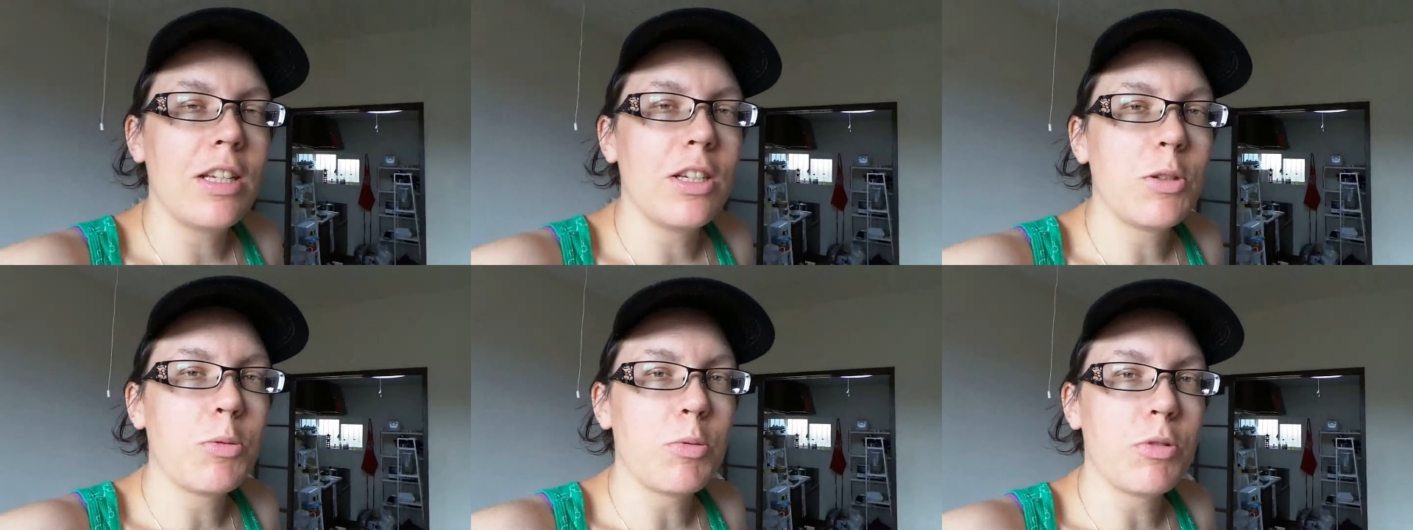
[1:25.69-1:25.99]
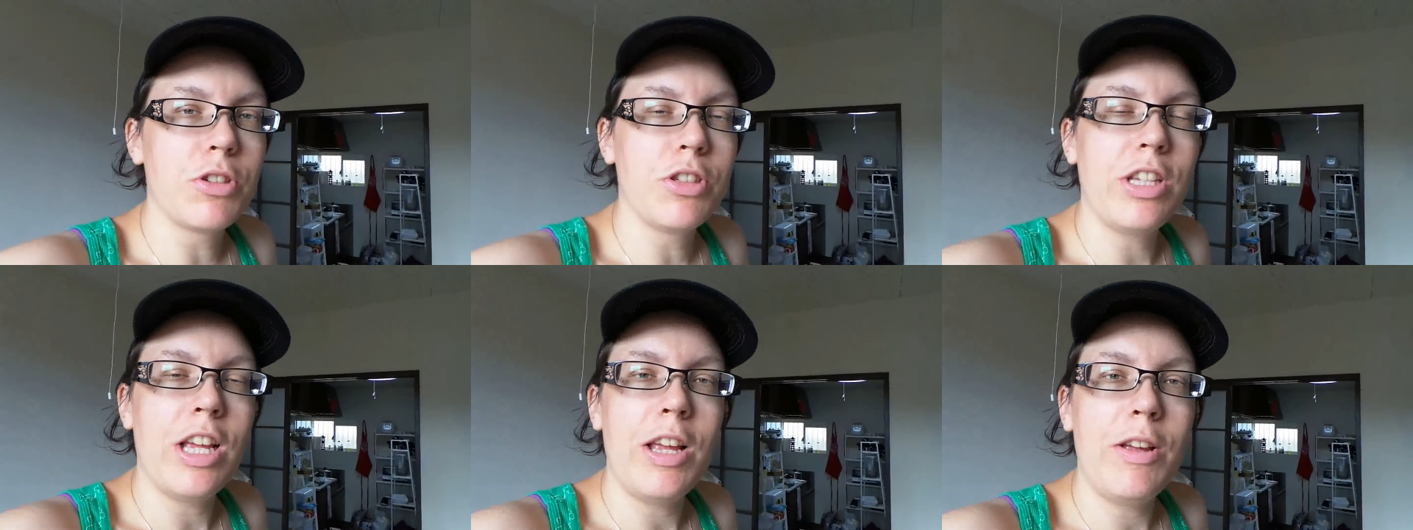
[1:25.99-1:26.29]
is we're
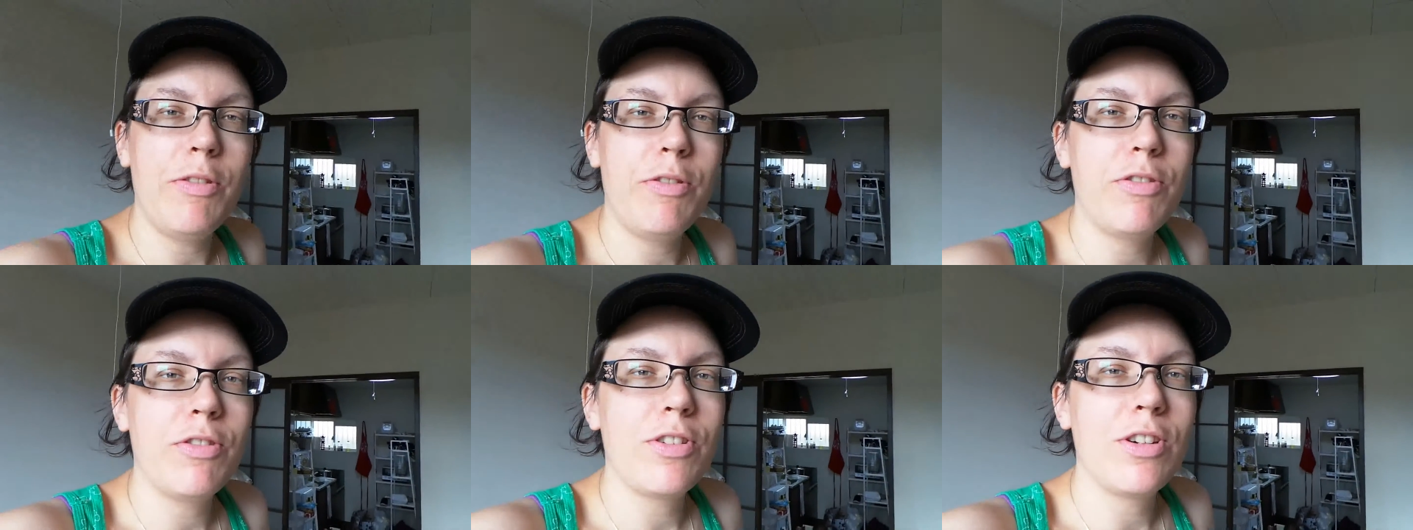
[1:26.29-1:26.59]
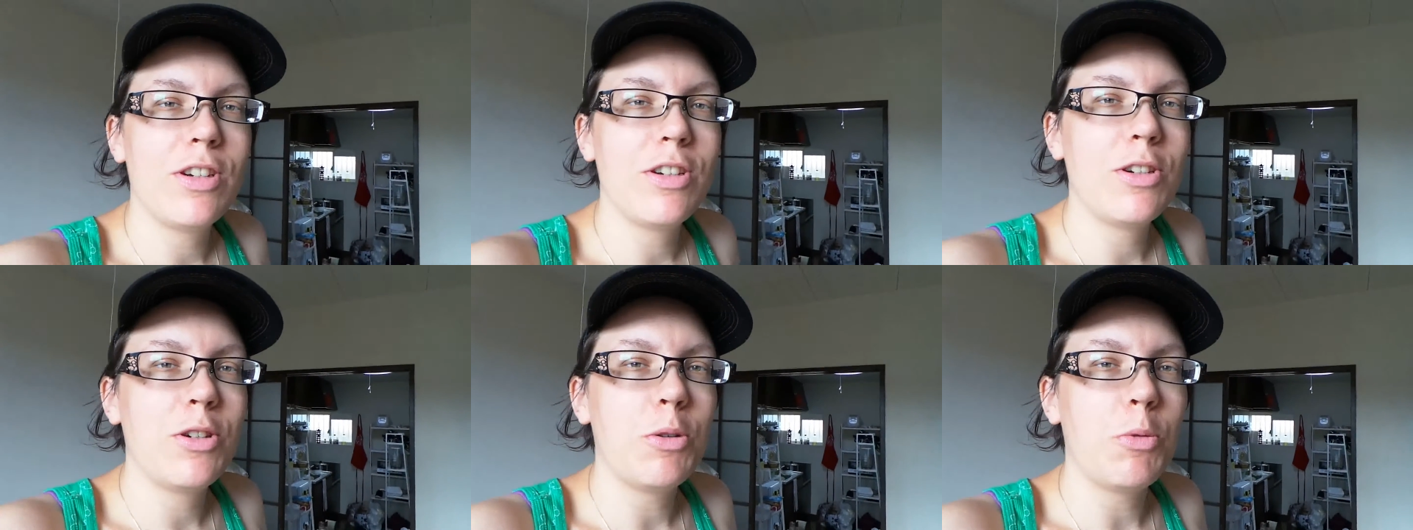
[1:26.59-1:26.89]
safe,
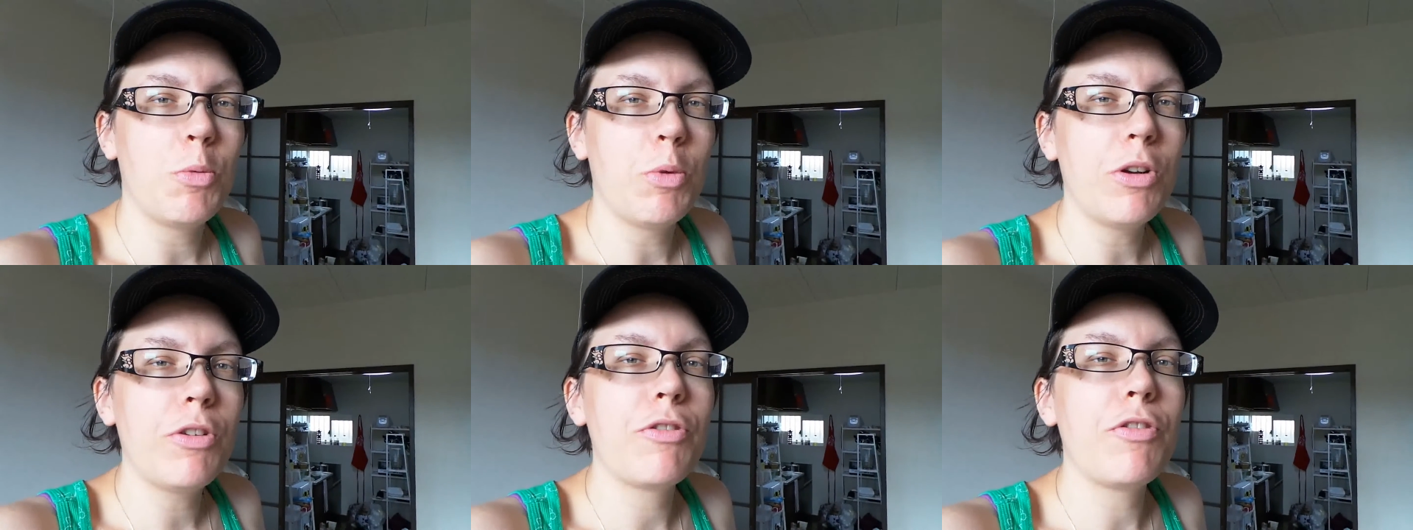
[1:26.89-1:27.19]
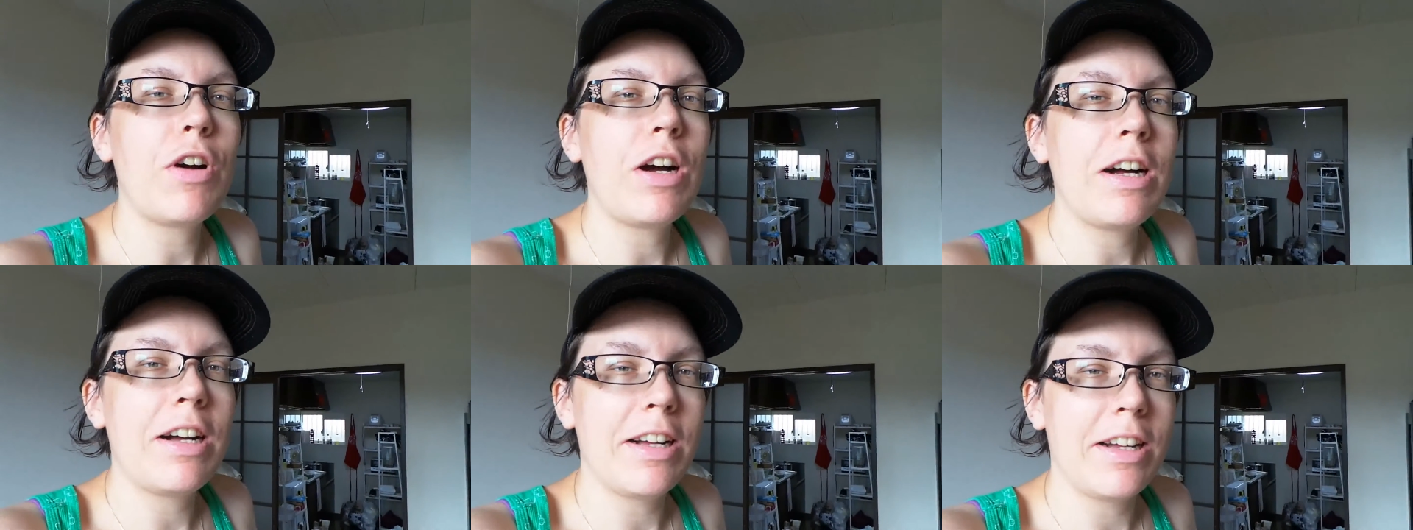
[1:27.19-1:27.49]
we're
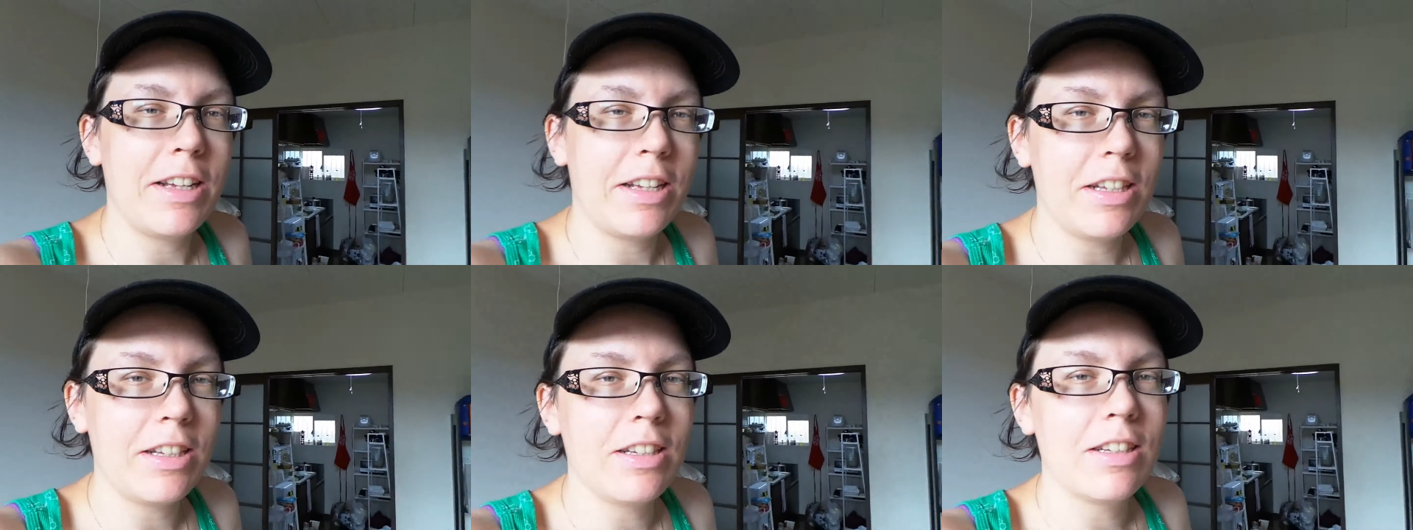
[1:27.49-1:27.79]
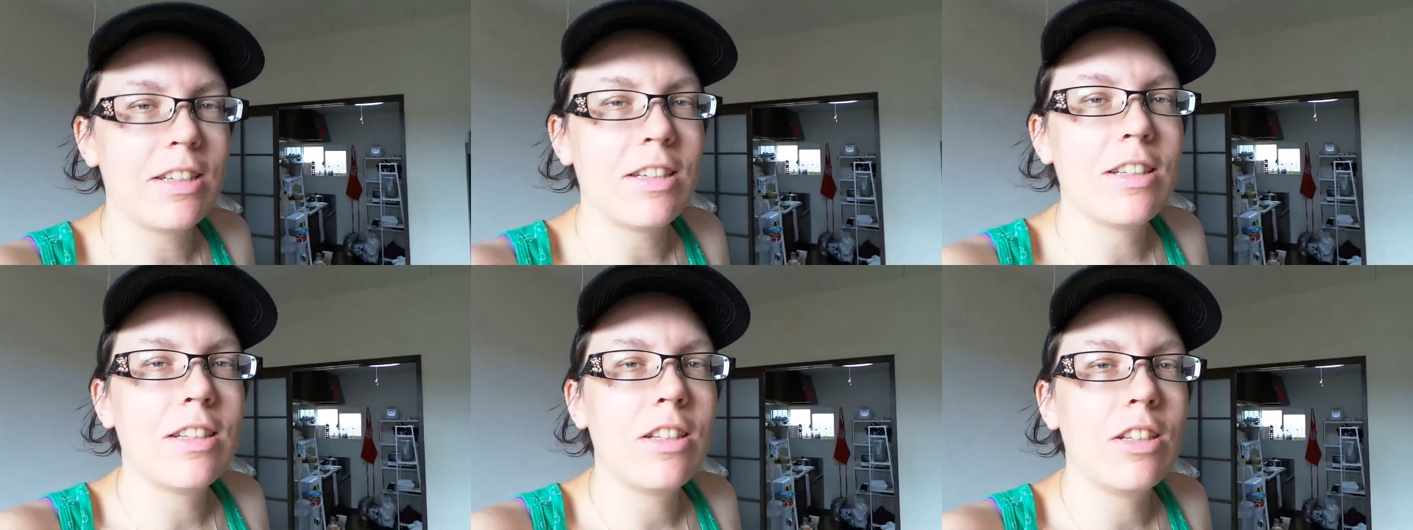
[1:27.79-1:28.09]

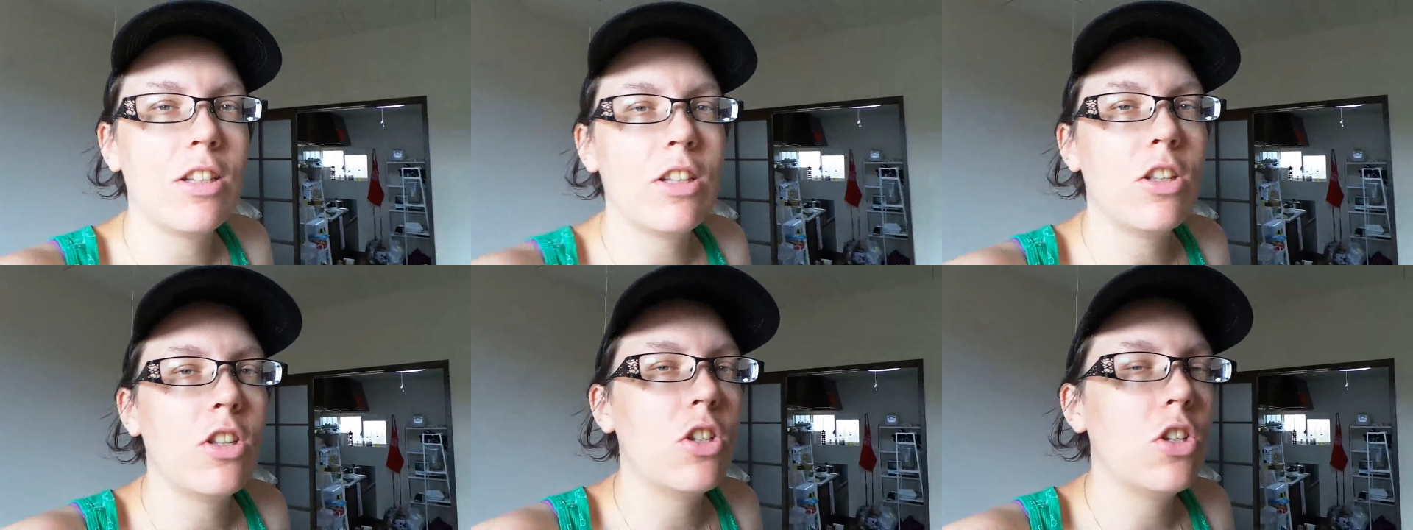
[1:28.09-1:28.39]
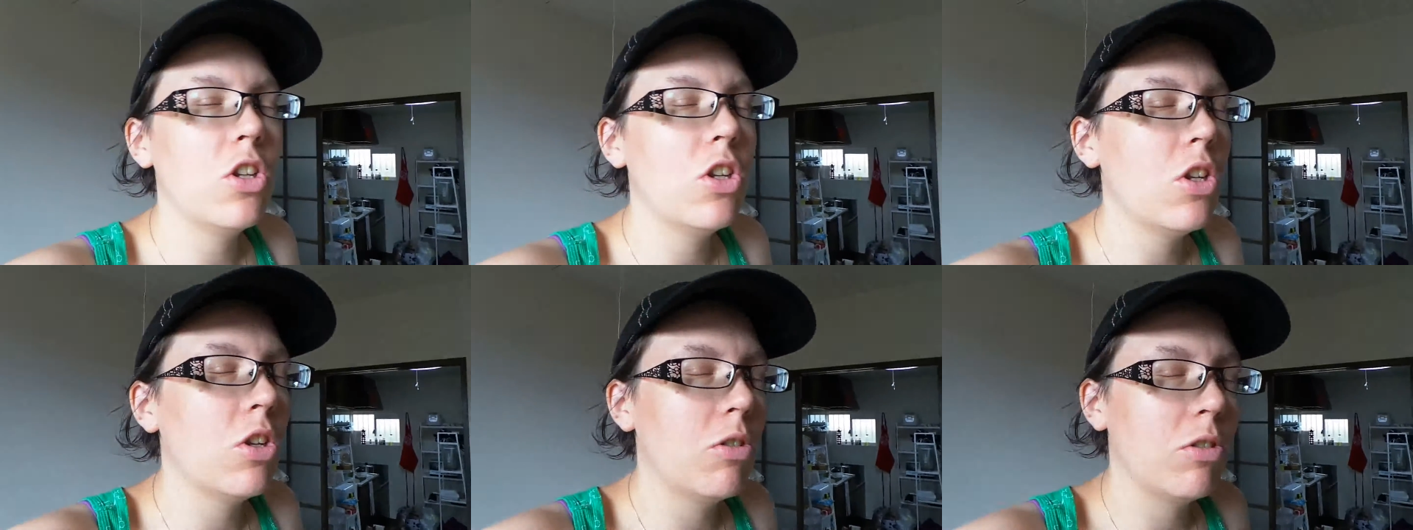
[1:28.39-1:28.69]
fine,
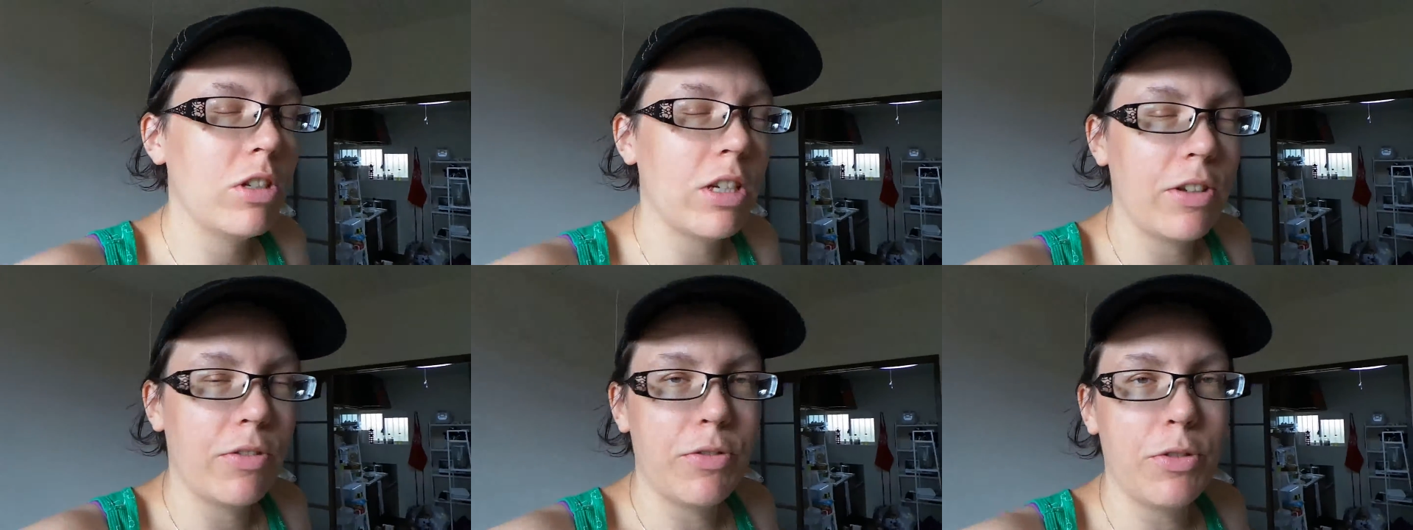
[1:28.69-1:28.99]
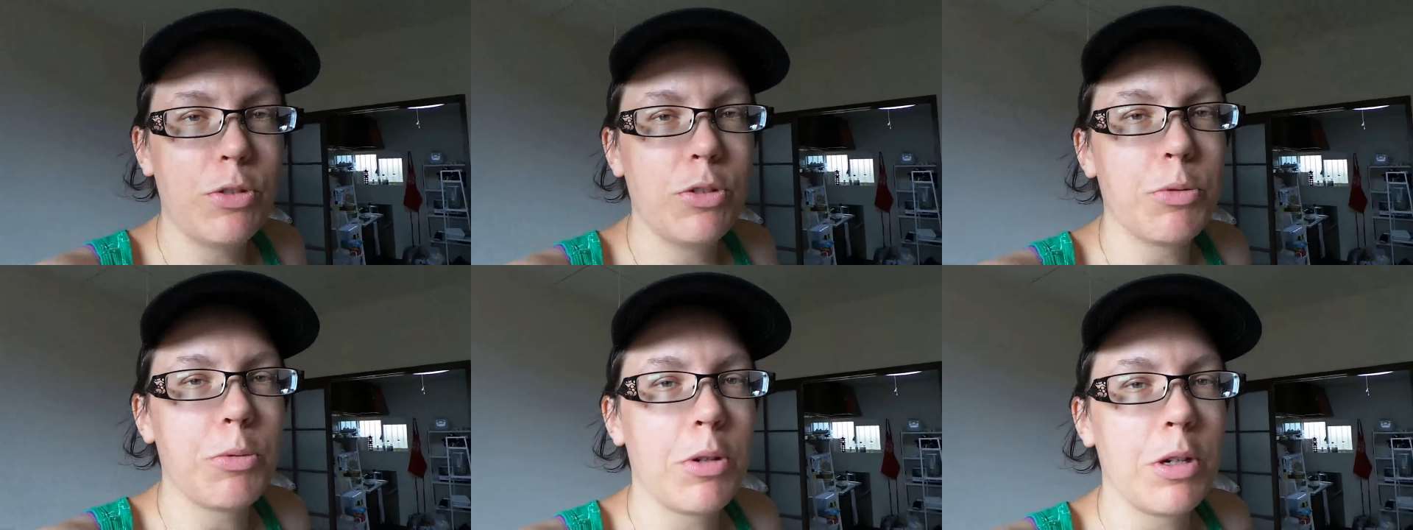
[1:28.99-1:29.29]
no
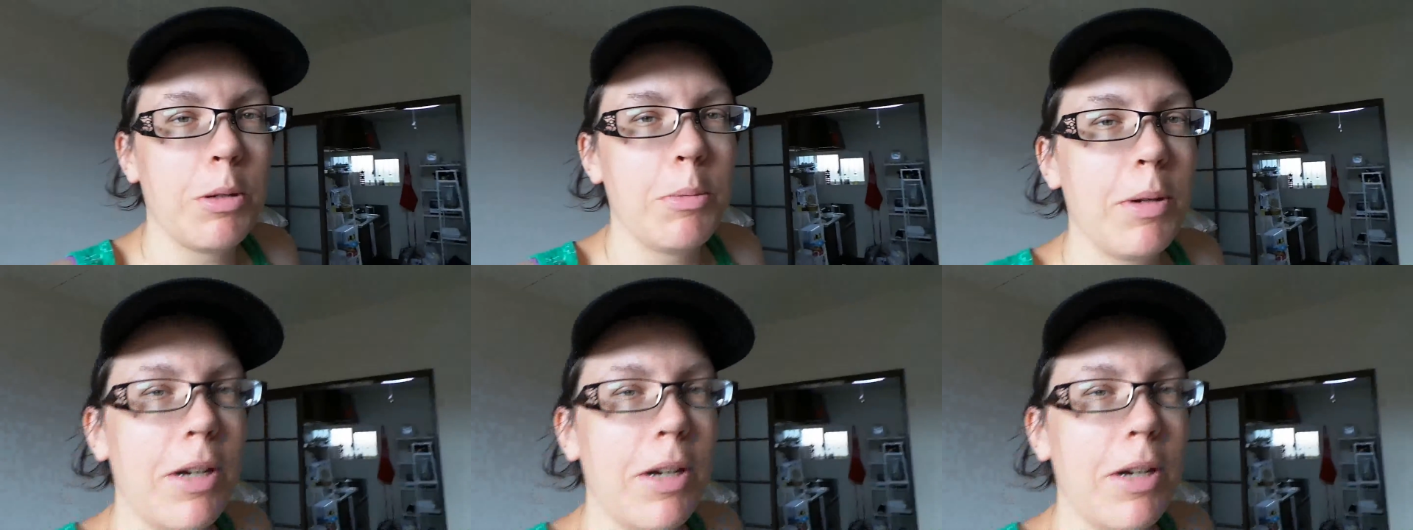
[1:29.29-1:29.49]
typhoon to worry